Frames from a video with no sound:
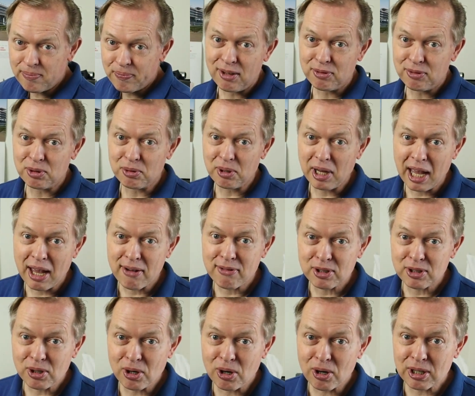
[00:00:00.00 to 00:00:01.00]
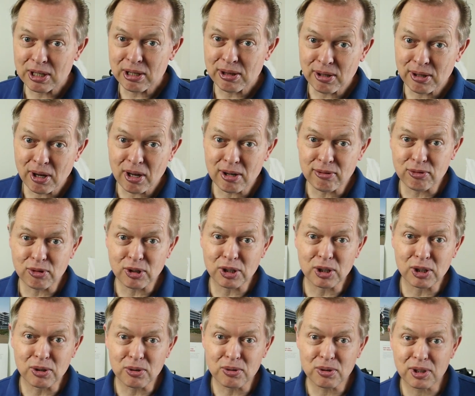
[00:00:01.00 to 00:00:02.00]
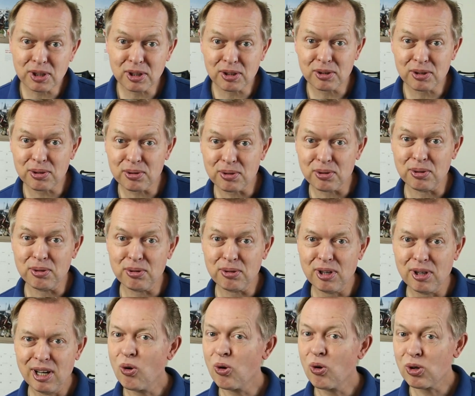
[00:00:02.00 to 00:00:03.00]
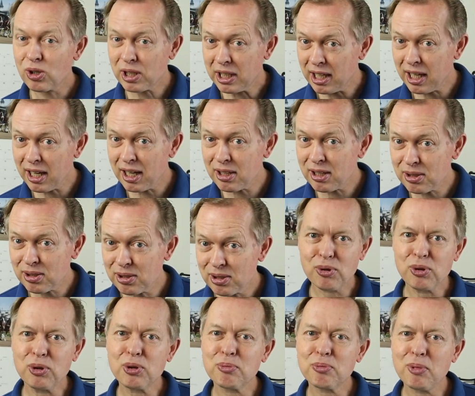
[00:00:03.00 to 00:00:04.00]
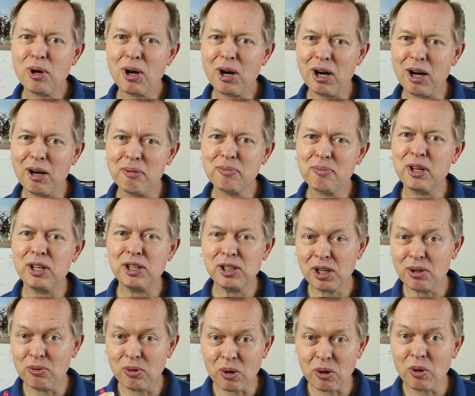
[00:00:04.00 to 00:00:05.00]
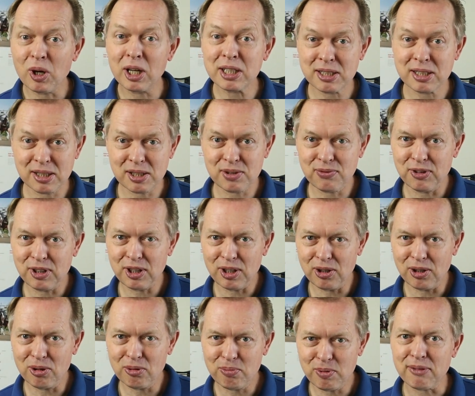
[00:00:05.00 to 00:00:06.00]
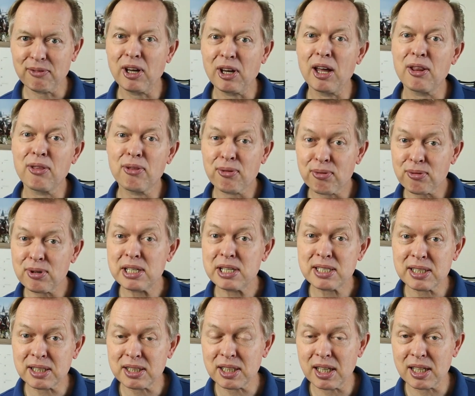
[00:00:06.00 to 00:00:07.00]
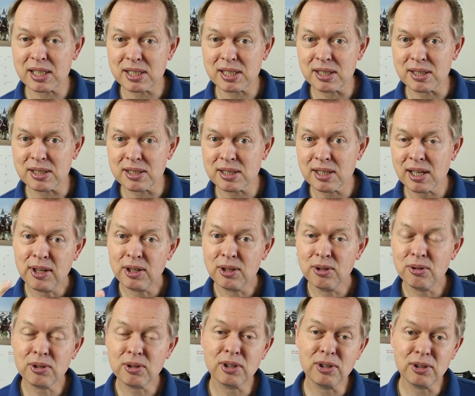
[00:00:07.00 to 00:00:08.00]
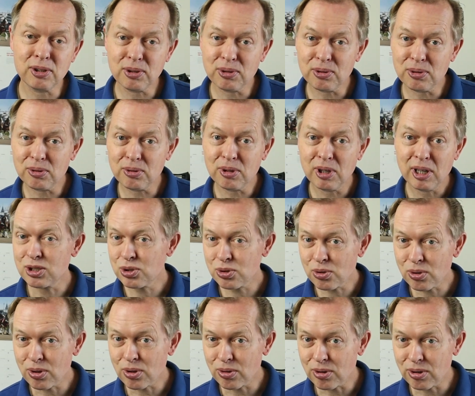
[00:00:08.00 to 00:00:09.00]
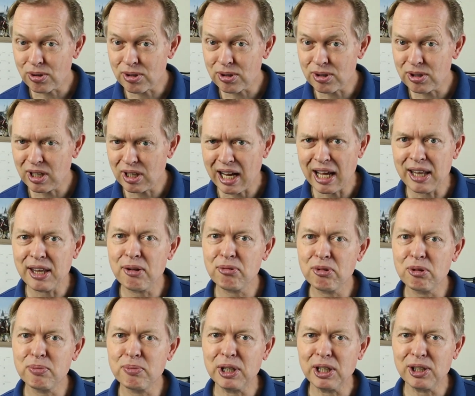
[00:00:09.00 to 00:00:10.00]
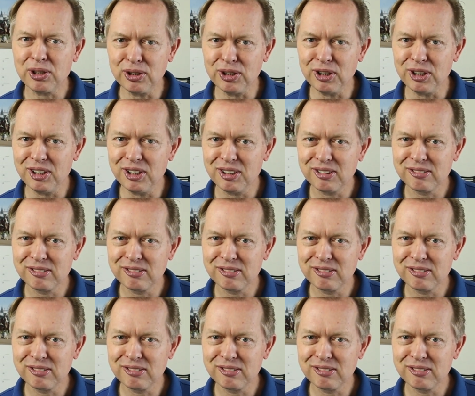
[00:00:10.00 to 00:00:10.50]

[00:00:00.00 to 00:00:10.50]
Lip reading: If you haven't already thought of what you can do or get for your mom, then you're going to want to watch this video. I've got 3 suggestions that you can do in short order and that will be good.